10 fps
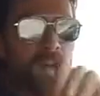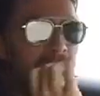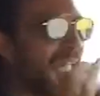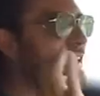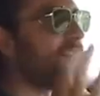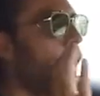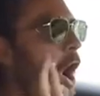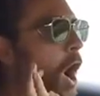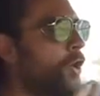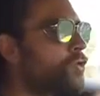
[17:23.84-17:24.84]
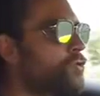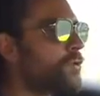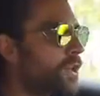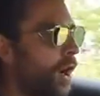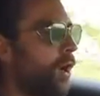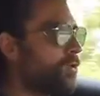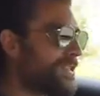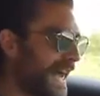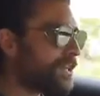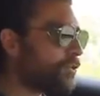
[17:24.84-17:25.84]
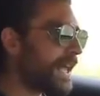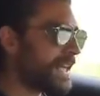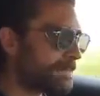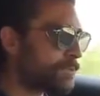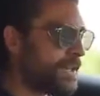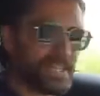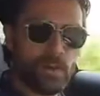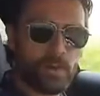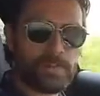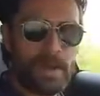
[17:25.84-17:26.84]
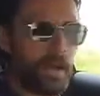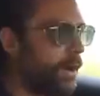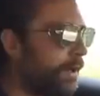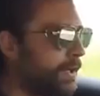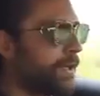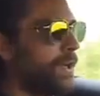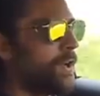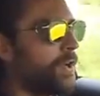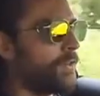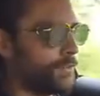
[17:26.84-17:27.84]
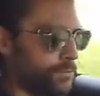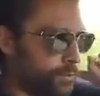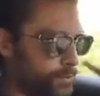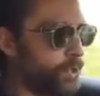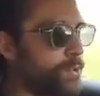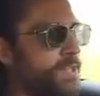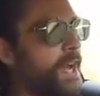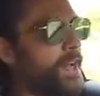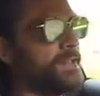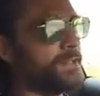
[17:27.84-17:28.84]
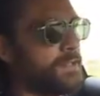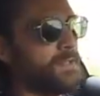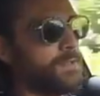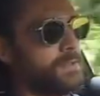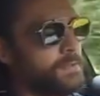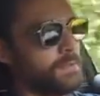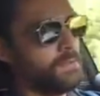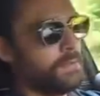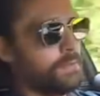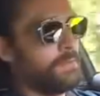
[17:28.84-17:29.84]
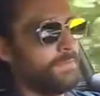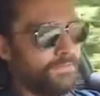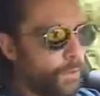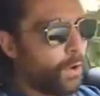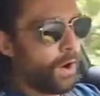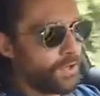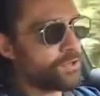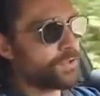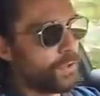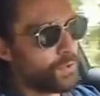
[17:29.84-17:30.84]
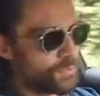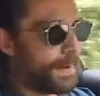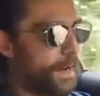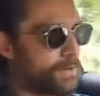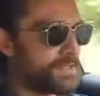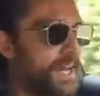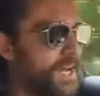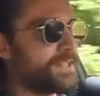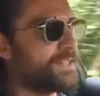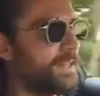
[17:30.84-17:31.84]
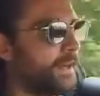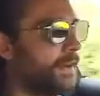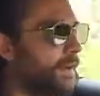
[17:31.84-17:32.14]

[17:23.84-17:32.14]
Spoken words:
800 naturally aspirated horsepower through 2 tyres. 400 horsepower a tyre, sir.